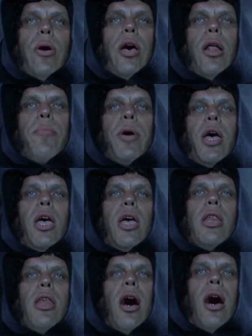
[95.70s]
will be
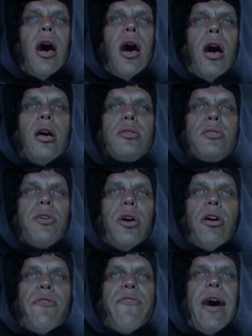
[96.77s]
no
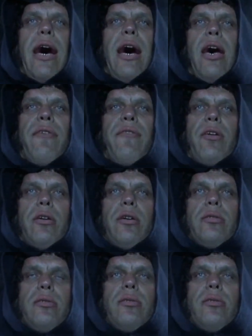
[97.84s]
survivor!